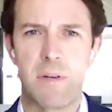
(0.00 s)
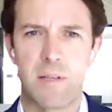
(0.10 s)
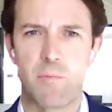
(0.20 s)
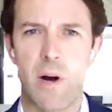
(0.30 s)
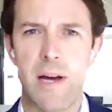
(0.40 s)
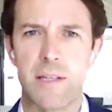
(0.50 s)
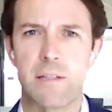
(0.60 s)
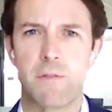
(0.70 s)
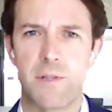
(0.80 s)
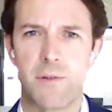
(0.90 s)
surprised if
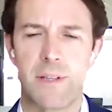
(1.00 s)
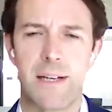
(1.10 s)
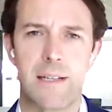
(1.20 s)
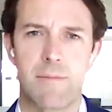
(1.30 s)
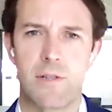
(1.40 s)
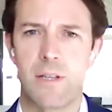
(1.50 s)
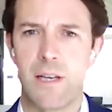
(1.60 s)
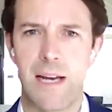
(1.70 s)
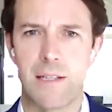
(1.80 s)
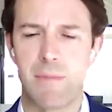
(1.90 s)
we saw that, especially the
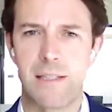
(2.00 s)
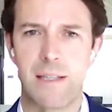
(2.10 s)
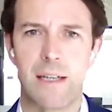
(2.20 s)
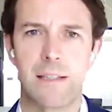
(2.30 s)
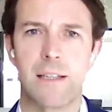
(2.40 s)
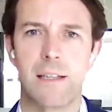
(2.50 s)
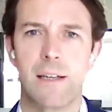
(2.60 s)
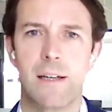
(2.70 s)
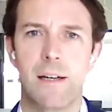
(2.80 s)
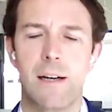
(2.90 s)
next meeting. I think
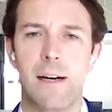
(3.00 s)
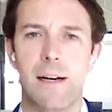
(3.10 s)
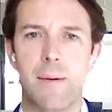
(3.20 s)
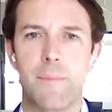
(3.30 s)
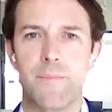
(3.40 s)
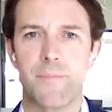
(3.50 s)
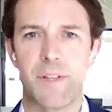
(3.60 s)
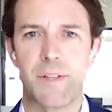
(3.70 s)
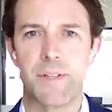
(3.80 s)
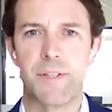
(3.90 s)

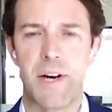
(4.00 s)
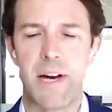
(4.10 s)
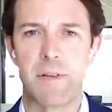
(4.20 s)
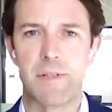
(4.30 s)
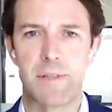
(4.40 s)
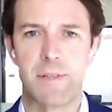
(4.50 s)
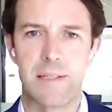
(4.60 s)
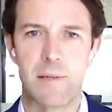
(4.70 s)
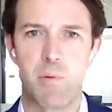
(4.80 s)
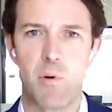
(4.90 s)
the time is
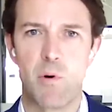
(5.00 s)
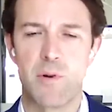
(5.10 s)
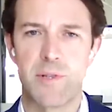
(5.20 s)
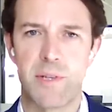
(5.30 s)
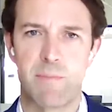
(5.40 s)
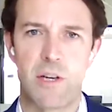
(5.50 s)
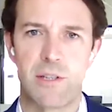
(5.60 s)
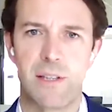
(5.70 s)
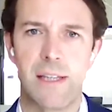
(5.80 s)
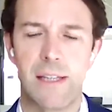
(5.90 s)
to pause,
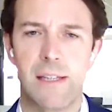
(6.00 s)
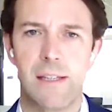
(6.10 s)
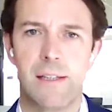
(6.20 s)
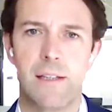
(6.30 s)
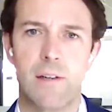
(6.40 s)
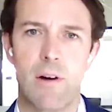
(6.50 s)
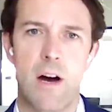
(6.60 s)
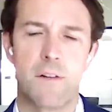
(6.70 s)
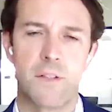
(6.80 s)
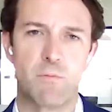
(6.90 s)
especially, you know,
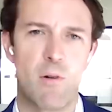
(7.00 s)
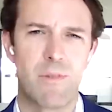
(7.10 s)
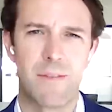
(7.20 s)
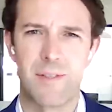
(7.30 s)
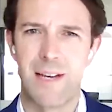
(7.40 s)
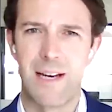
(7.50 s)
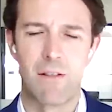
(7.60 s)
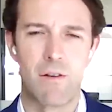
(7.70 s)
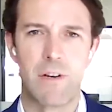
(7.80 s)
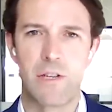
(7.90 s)
after what we've seen
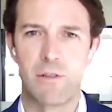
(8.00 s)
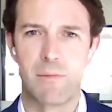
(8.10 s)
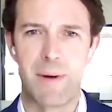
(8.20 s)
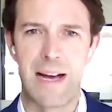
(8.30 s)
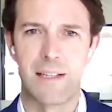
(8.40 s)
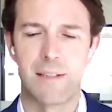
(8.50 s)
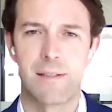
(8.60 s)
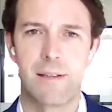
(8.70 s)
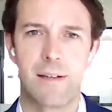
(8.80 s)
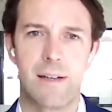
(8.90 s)
in the regional banks
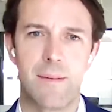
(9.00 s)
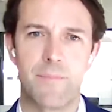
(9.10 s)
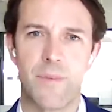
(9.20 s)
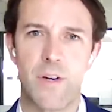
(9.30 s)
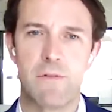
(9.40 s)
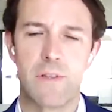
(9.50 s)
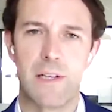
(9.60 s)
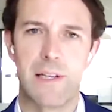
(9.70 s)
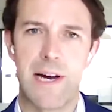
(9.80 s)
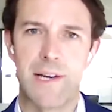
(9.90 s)
over the
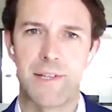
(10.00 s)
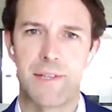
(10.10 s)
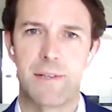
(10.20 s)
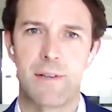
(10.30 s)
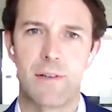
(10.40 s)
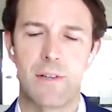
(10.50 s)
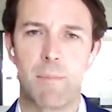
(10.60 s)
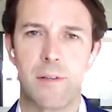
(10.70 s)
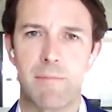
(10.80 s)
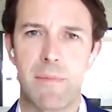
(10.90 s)
last, you know,
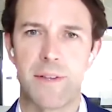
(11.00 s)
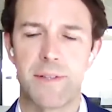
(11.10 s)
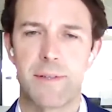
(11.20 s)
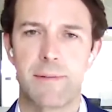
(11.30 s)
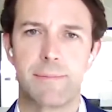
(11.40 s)
couple of months.